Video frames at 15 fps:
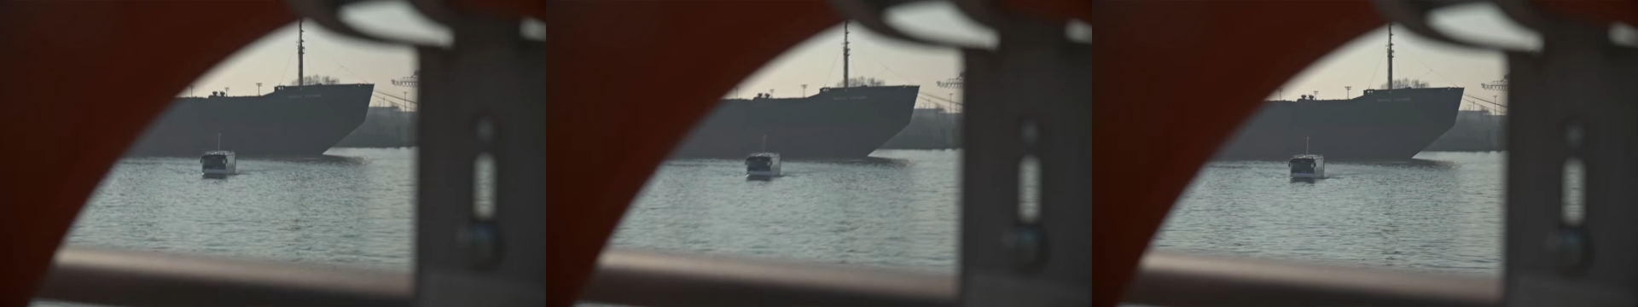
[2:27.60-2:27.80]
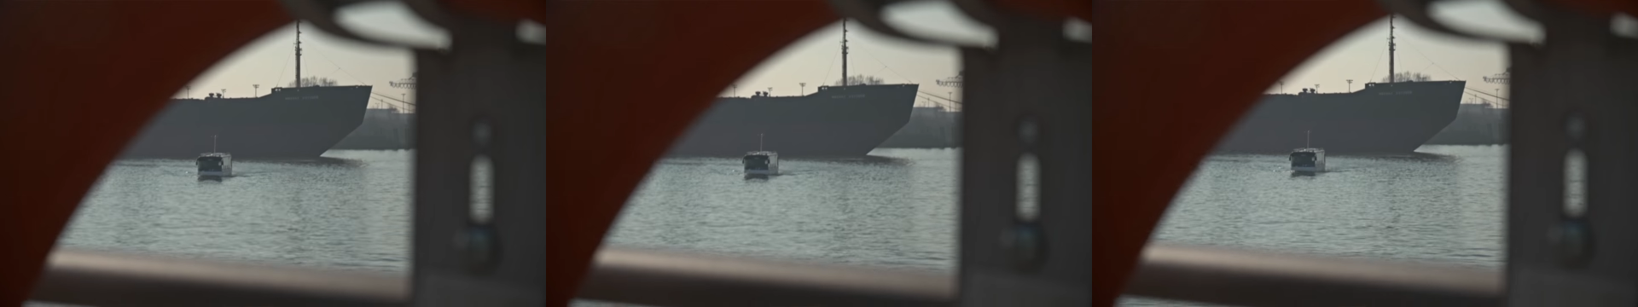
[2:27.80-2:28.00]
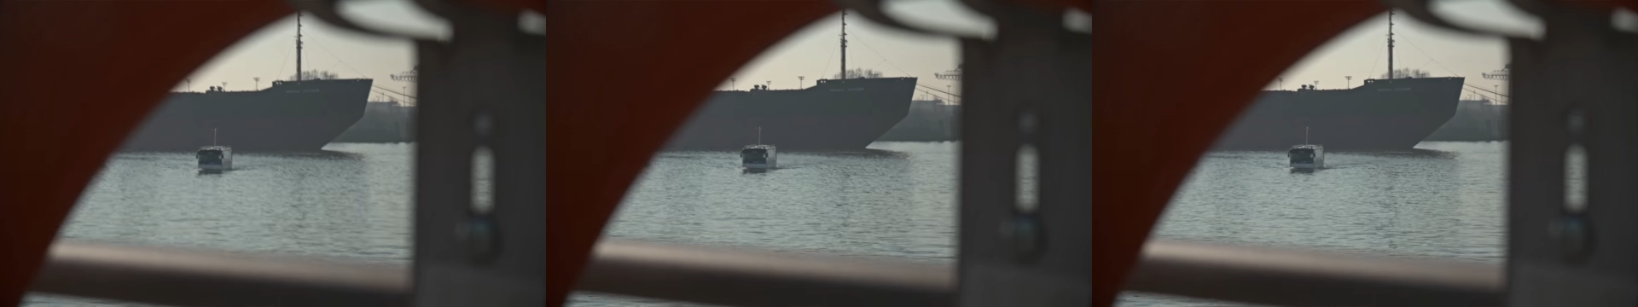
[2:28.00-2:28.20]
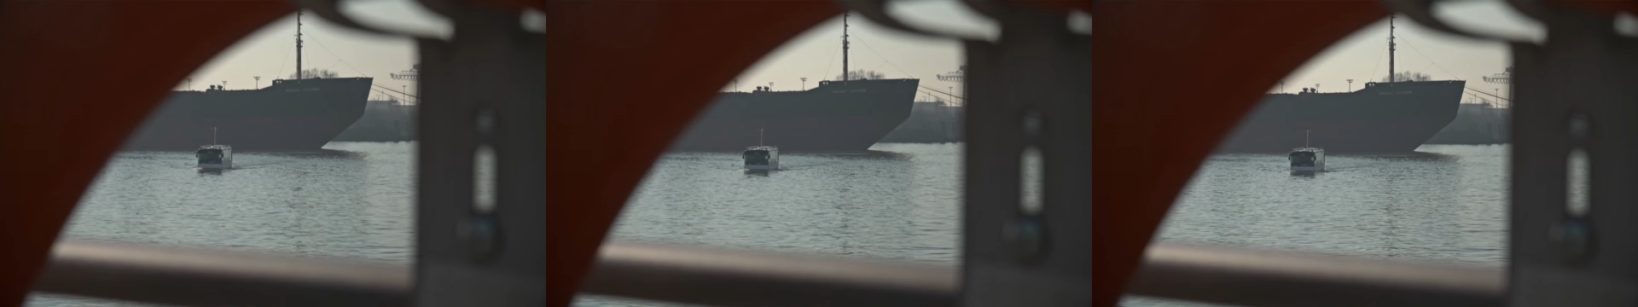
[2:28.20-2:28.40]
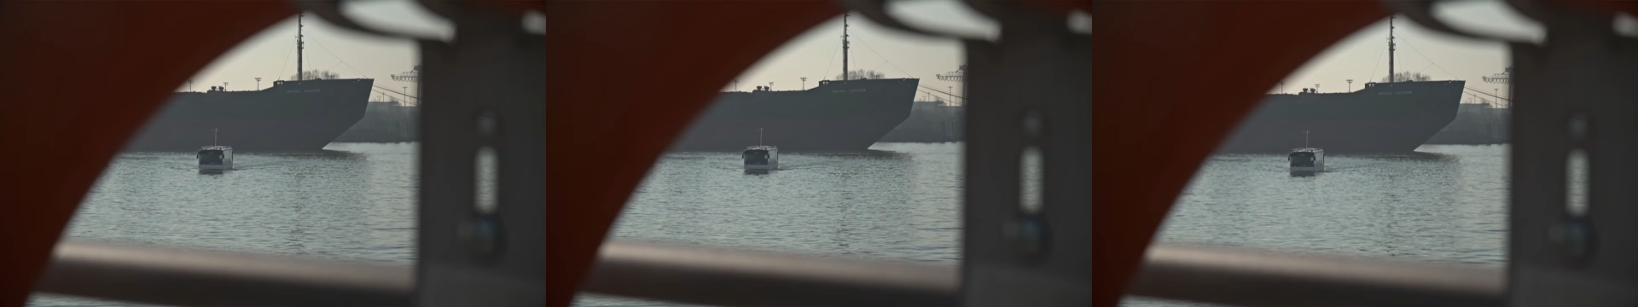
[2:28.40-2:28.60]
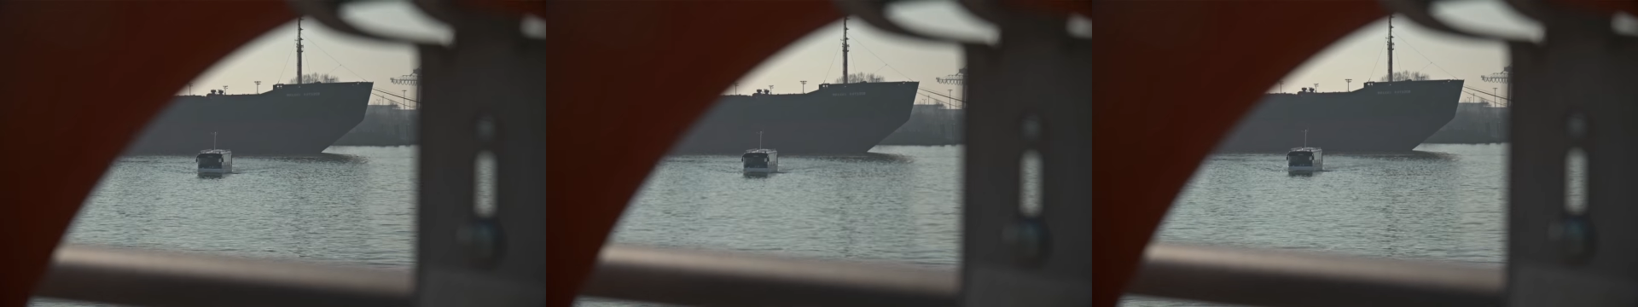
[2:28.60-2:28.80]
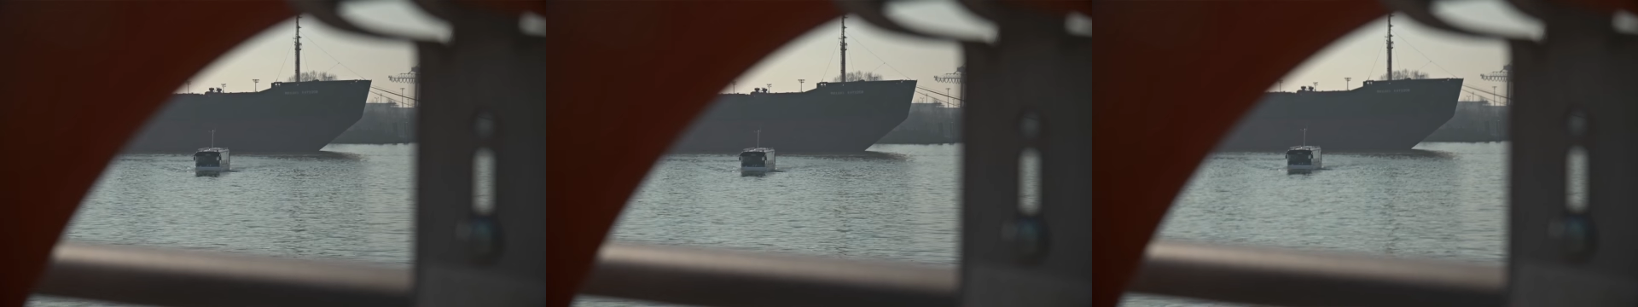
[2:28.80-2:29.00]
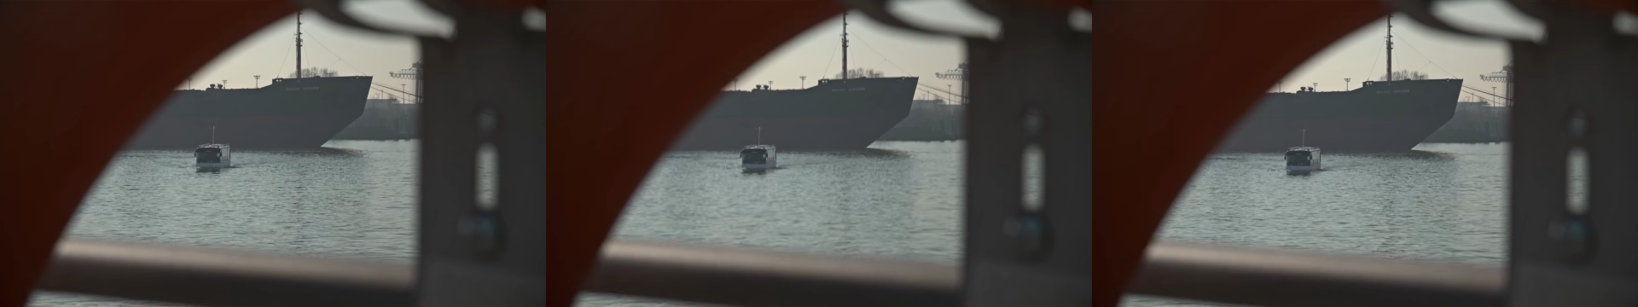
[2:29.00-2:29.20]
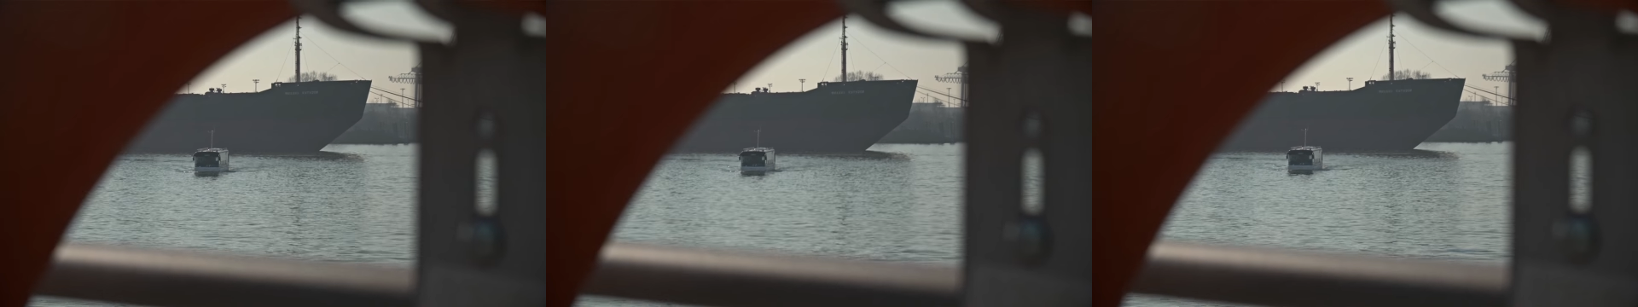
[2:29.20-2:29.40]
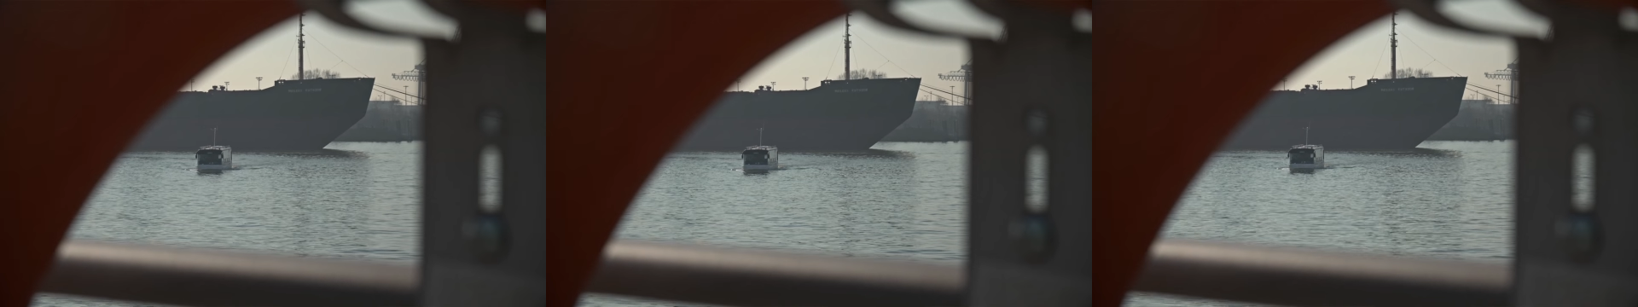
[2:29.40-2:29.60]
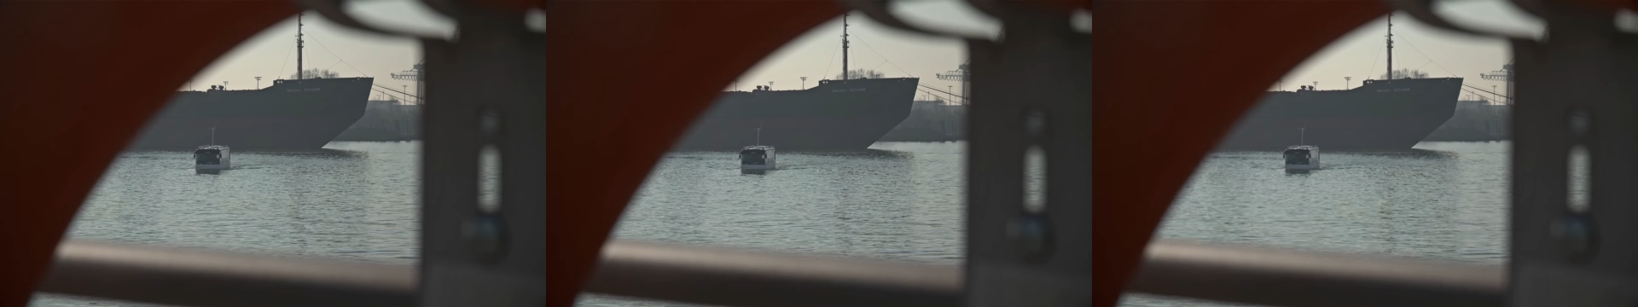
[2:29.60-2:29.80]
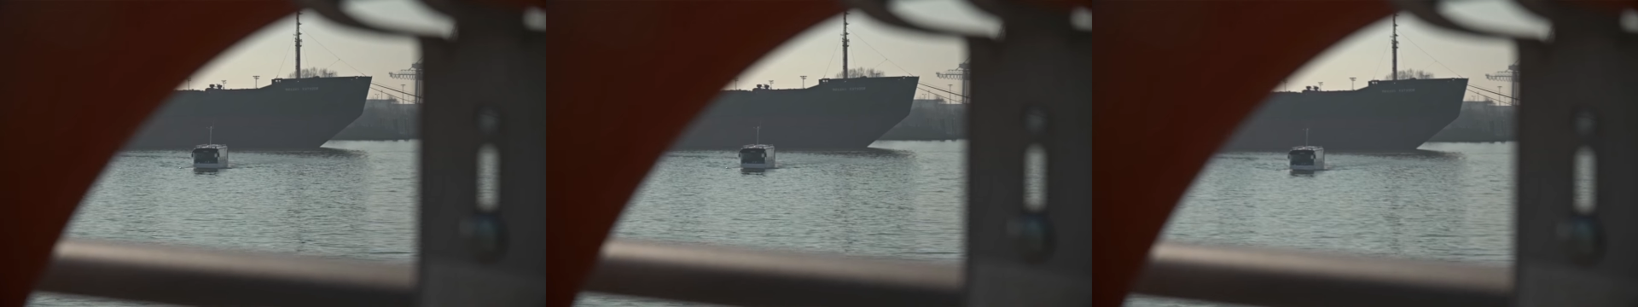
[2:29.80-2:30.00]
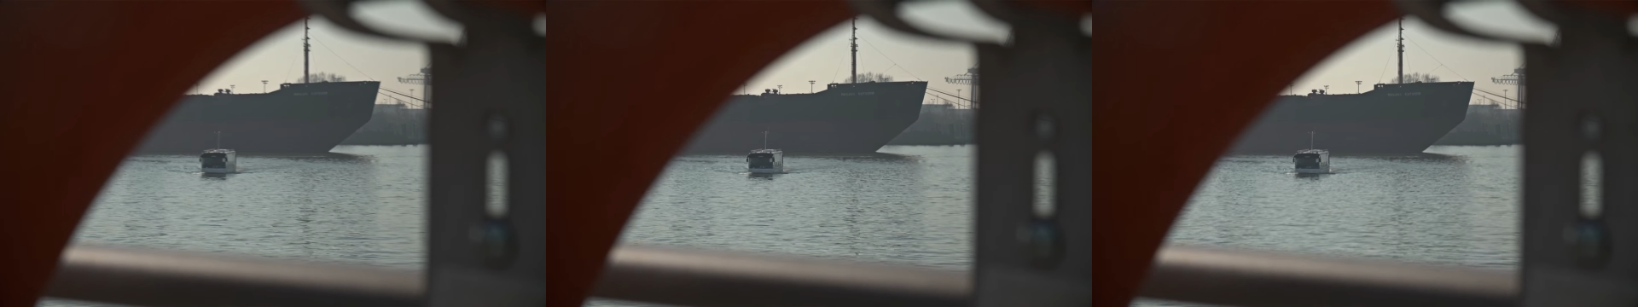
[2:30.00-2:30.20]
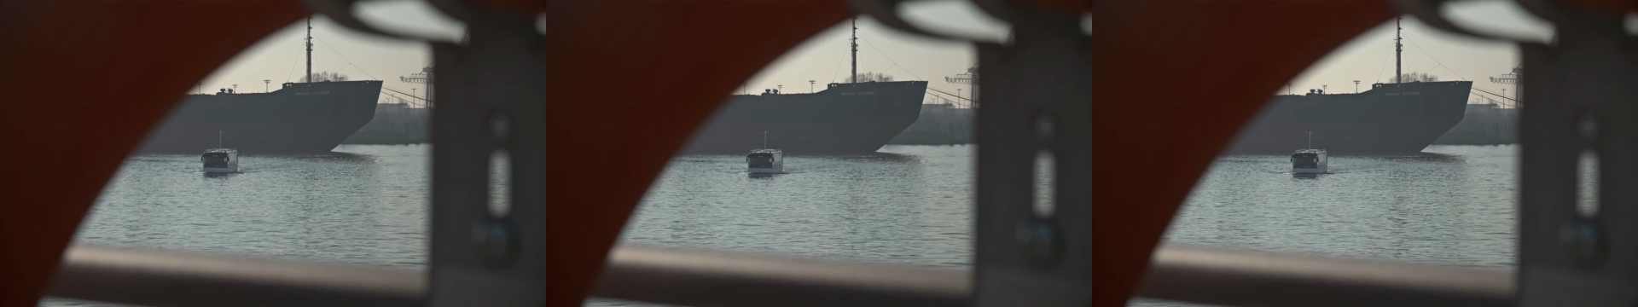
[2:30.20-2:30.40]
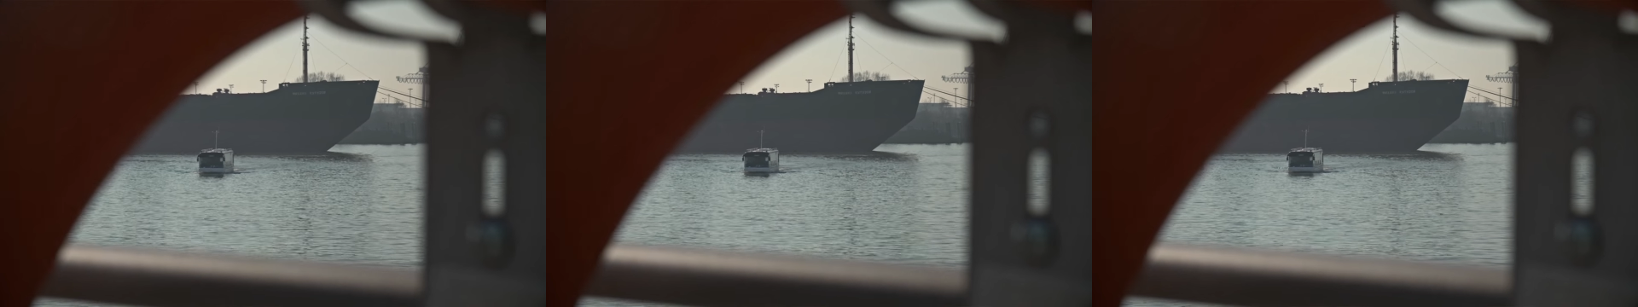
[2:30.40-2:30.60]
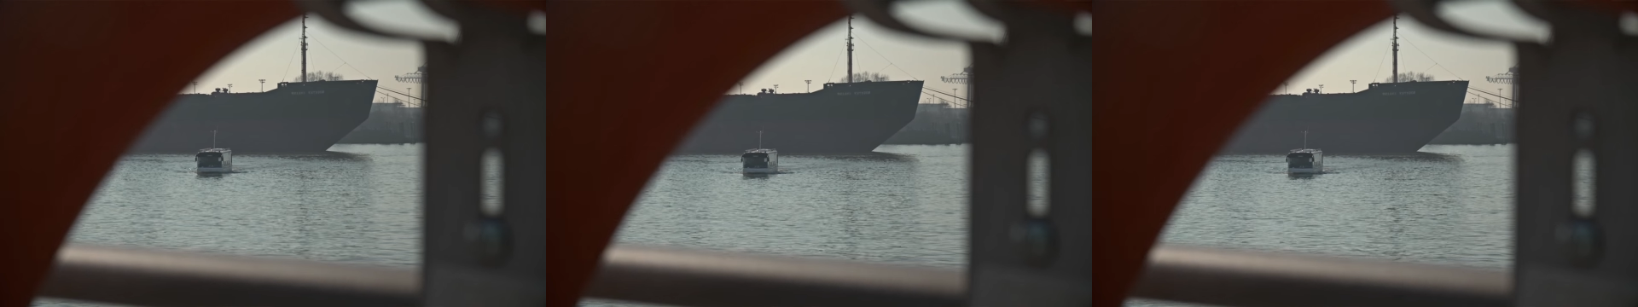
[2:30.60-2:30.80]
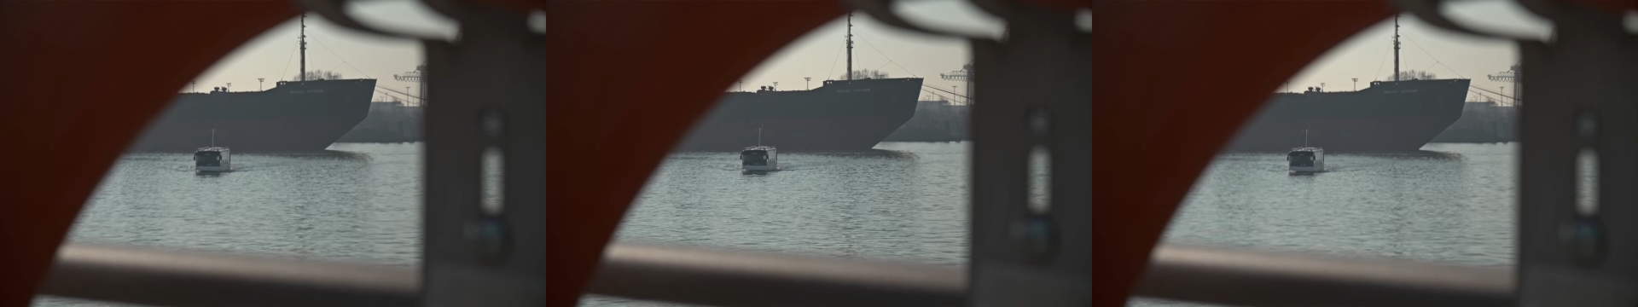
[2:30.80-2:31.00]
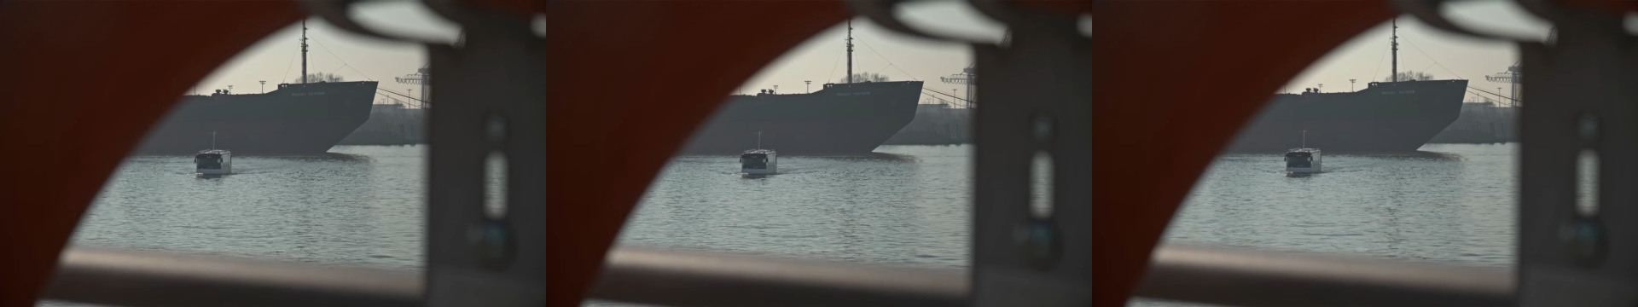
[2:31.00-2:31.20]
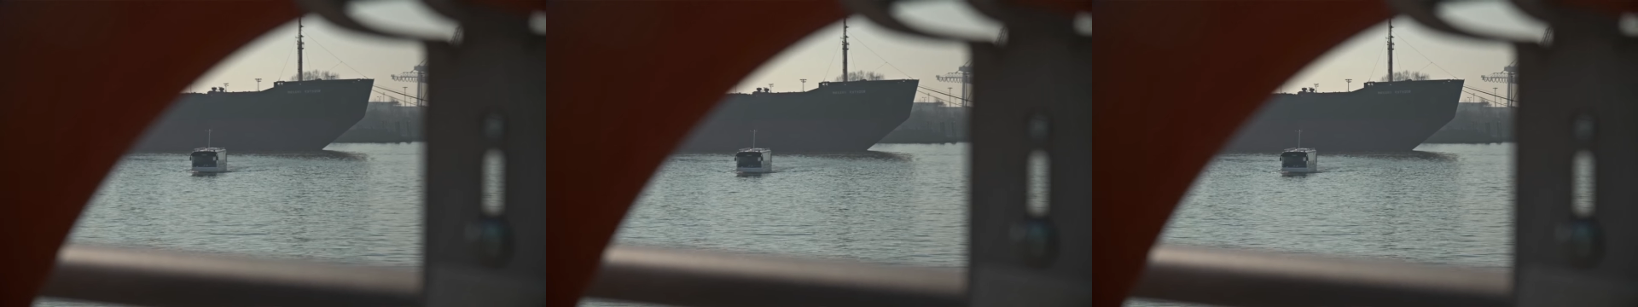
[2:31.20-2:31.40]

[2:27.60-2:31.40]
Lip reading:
[unreadable: no face in view]